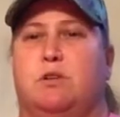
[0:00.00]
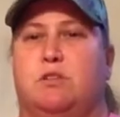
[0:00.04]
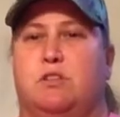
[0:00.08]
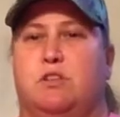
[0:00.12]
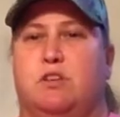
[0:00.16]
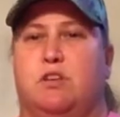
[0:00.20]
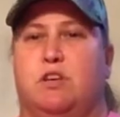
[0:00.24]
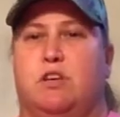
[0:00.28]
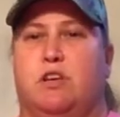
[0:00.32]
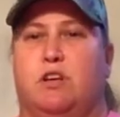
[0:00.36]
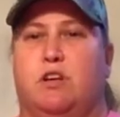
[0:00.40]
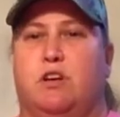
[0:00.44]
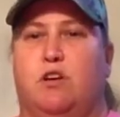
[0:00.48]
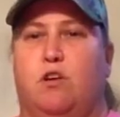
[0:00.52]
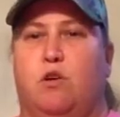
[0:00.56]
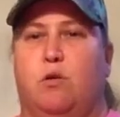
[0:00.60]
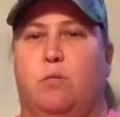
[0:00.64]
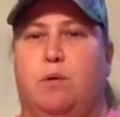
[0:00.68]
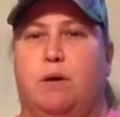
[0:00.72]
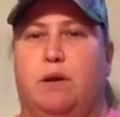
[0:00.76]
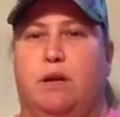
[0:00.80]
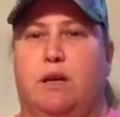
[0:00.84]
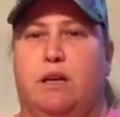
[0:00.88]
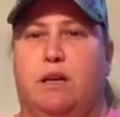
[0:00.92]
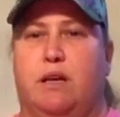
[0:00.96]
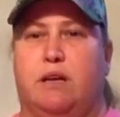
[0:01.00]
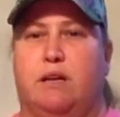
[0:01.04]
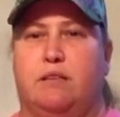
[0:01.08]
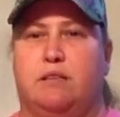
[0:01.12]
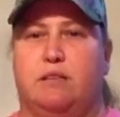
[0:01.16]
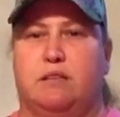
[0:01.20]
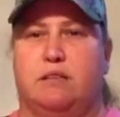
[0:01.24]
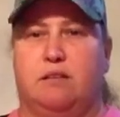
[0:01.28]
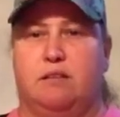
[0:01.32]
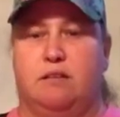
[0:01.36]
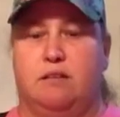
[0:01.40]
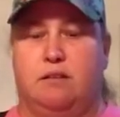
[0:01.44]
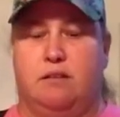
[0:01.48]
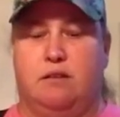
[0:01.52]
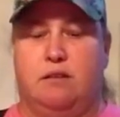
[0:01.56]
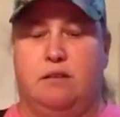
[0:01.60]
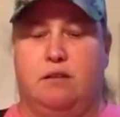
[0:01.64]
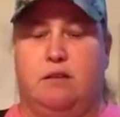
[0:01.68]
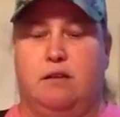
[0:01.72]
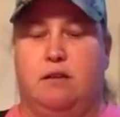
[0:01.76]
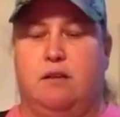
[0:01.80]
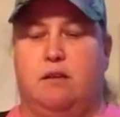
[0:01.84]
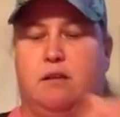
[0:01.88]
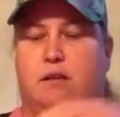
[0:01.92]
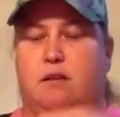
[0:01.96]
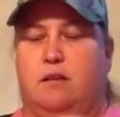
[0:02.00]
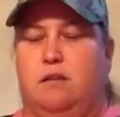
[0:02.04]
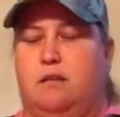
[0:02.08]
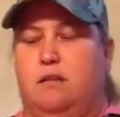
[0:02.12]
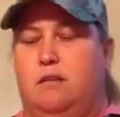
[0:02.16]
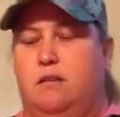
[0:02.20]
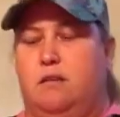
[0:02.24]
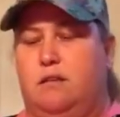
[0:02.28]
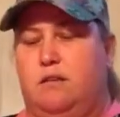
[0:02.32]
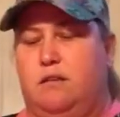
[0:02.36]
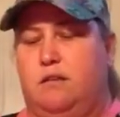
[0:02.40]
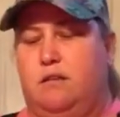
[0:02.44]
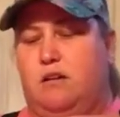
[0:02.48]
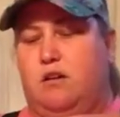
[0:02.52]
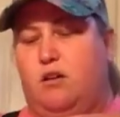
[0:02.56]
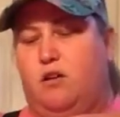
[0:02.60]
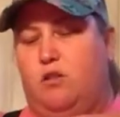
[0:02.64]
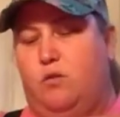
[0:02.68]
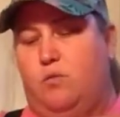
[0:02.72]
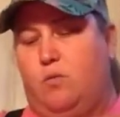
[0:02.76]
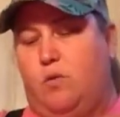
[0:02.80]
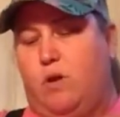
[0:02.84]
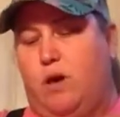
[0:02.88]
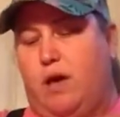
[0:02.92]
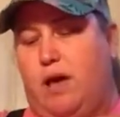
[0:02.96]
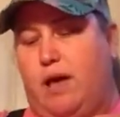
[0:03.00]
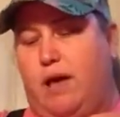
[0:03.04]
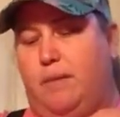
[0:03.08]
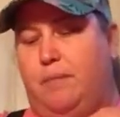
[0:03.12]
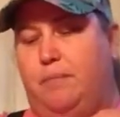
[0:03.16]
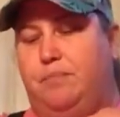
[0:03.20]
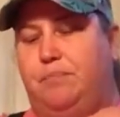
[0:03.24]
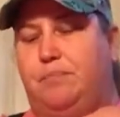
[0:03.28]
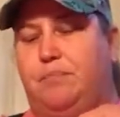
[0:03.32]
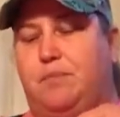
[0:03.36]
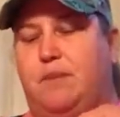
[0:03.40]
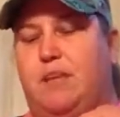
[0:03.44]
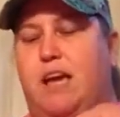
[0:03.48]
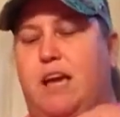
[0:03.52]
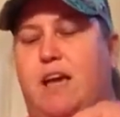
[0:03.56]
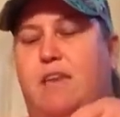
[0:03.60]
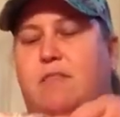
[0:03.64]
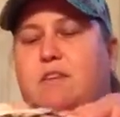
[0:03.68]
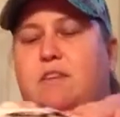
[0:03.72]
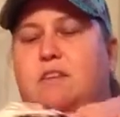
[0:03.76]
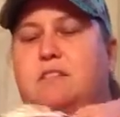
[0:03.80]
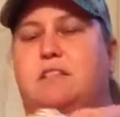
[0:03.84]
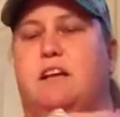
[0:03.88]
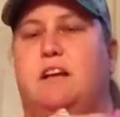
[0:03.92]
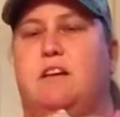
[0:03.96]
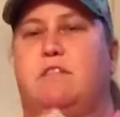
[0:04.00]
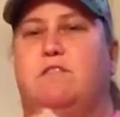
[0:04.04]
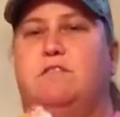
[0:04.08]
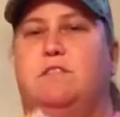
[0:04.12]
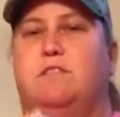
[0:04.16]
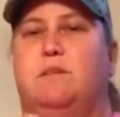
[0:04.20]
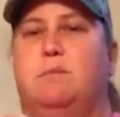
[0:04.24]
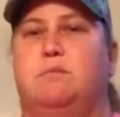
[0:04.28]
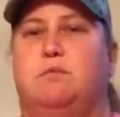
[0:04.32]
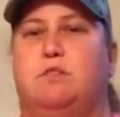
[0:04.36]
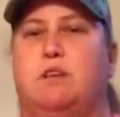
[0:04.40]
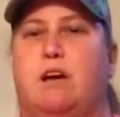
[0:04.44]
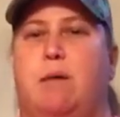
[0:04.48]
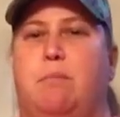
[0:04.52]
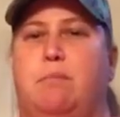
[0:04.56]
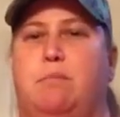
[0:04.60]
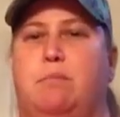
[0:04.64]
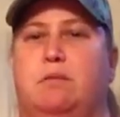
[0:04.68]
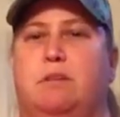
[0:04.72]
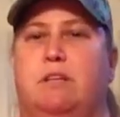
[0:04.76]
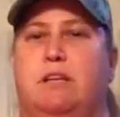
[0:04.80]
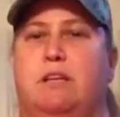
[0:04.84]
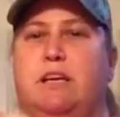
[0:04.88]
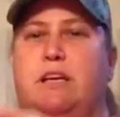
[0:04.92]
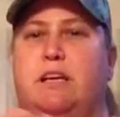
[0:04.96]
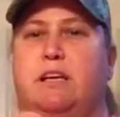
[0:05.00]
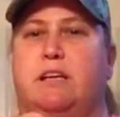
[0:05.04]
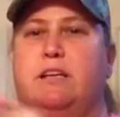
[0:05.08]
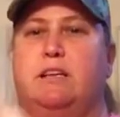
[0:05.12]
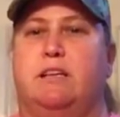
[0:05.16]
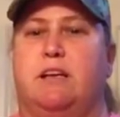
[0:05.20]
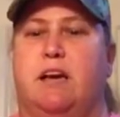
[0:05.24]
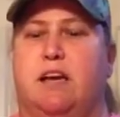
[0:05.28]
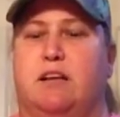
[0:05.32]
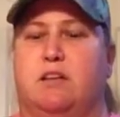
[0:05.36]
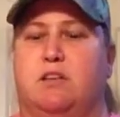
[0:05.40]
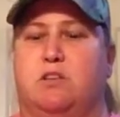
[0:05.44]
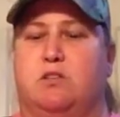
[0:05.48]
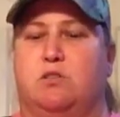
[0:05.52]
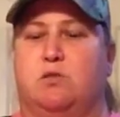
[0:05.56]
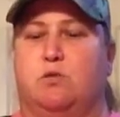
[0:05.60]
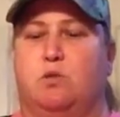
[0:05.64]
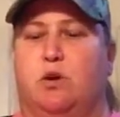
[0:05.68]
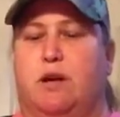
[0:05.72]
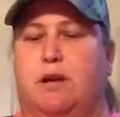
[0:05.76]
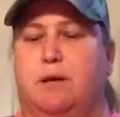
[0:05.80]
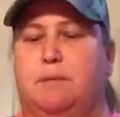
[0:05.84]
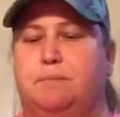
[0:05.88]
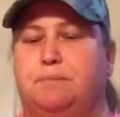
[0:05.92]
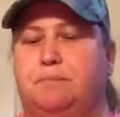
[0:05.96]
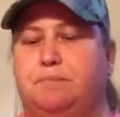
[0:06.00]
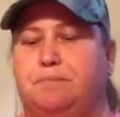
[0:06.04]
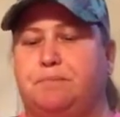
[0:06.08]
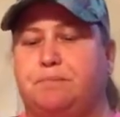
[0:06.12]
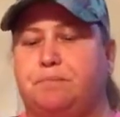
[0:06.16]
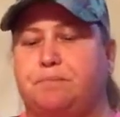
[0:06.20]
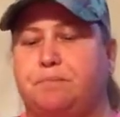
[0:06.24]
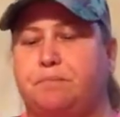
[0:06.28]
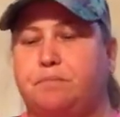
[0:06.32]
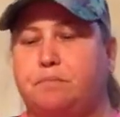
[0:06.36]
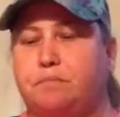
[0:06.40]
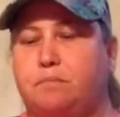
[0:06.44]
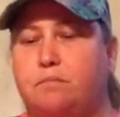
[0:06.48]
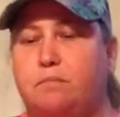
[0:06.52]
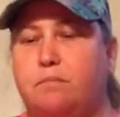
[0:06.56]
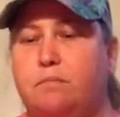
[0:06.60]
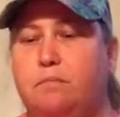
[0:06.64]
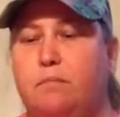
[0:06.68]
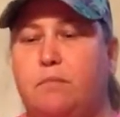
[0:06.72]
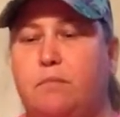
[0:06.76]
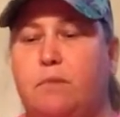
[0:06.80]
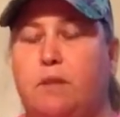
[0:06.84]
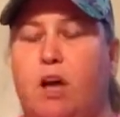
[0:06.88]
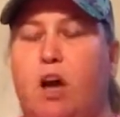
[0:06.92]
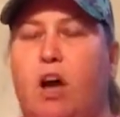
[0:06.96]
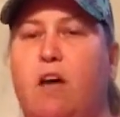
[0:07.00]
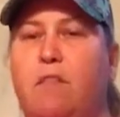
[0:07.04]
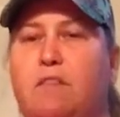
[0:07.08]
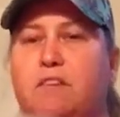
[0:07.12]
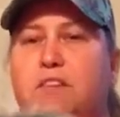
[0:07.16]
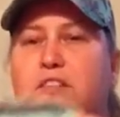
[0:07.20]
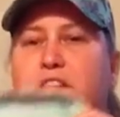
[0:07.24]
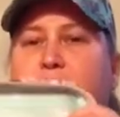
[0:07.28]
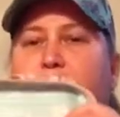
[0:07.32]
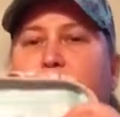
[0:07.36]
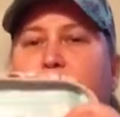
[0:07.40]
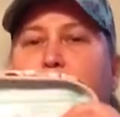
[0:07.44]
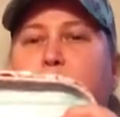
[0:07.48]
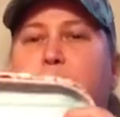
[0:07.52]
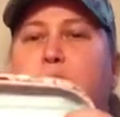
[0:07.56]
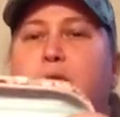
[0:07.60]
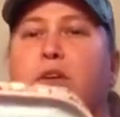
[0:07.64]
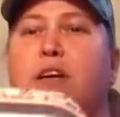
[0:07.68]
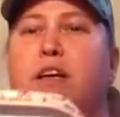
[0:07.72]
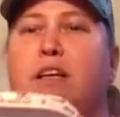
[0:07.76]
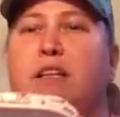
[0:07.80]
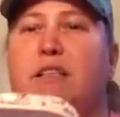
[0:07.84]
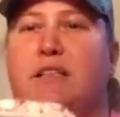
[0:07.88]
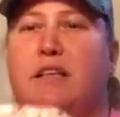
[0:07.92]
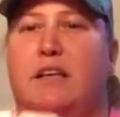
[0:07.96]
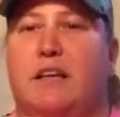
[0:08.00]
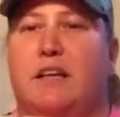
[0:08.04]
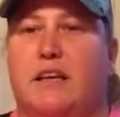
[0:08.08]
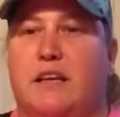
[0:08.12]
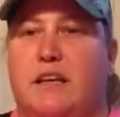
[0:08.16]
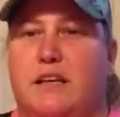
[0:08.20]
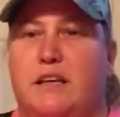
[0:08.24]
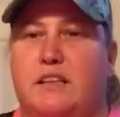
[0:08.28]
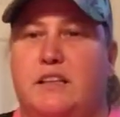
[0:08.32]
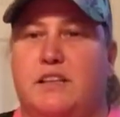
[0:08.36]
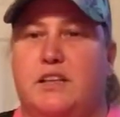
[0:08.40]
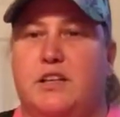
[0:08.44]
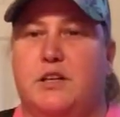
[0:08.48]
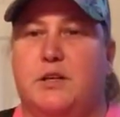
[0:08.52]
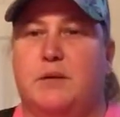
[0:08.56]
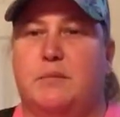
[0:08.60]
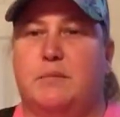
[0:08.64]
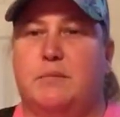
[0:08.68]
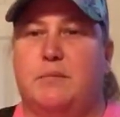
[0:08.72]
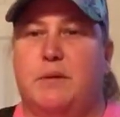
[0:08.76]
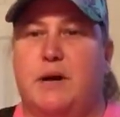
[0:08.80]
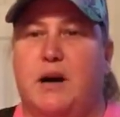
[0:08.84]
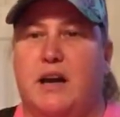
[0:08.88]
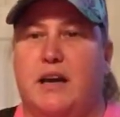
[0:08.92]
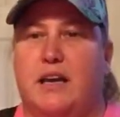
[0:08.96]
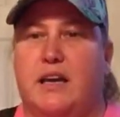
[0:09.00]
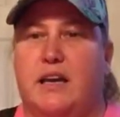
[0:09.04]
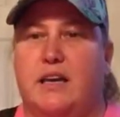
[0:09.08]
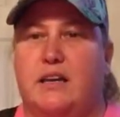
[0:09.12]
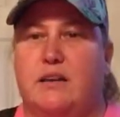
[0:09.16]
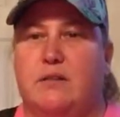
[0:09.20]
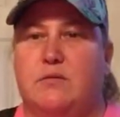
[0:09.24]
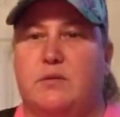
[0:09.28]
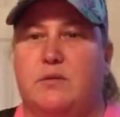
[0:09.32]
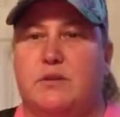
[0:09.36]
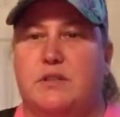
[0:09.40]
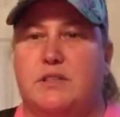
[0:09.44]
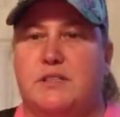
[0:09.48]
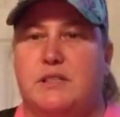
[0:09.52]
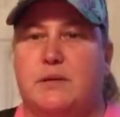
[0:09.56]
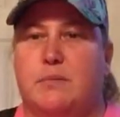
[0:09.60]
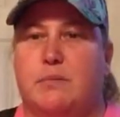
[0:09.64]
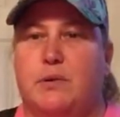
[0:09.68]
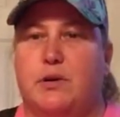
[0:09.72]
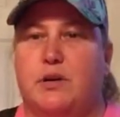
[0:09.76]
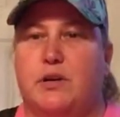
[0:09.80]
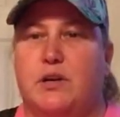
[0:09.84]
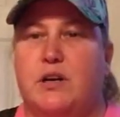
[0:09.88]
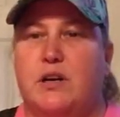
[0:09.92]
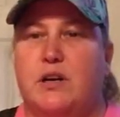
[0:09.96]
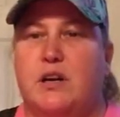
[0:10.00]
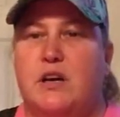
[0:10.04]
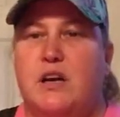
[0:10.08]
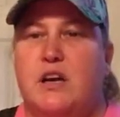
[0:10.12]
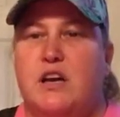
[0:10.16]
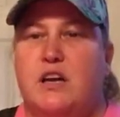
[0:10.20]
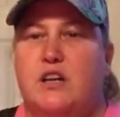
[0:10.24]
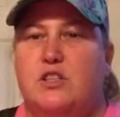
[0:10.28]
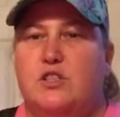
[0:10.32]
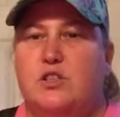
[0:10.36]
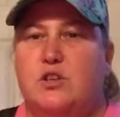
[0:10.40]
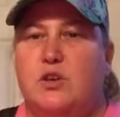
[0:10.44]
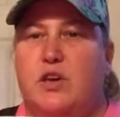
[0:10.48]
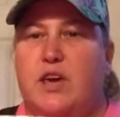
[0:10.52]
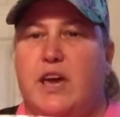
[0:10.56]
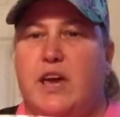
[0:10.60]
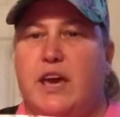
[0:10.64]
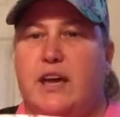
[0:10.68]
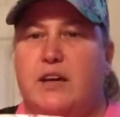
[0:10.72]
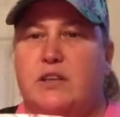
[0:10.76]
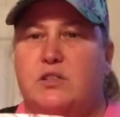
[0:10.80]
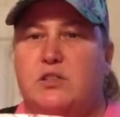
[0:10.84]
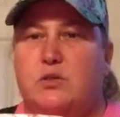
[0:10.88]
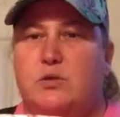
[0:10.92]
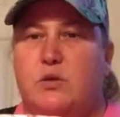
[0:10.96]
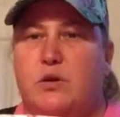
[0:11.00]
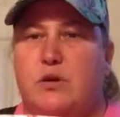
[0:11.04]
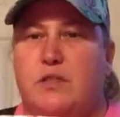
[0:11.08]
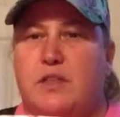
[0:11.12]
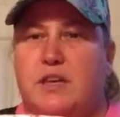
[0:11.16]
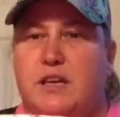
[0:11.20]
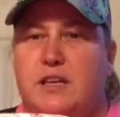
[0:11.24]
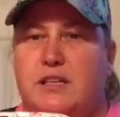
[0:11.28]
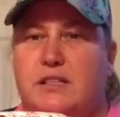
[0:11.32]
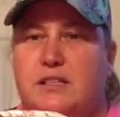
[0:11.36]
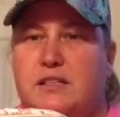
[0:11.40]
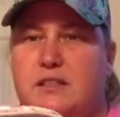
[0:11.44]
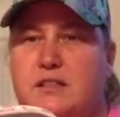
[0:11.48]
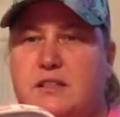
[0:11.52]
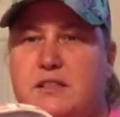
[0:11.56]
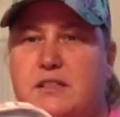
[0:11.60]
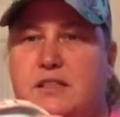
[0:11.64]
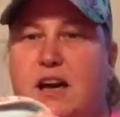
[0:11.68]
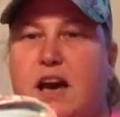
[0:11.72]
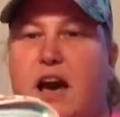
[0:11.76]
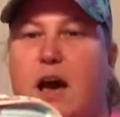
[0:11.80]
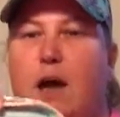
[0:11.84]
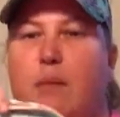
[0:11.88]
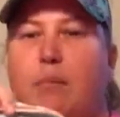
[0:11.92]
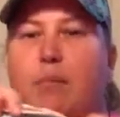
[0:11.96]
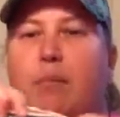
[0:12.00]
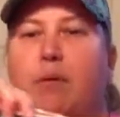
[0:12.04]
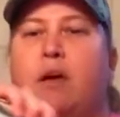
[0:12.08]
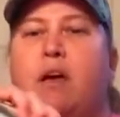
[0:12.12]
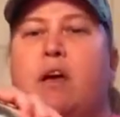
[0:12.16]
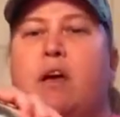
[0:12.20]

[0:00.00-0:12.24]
so you can open it all the way. And it's like a flip top lid, kind of, sort of. On the top, there is a clear pocket with a zipper, so you can store things in the top.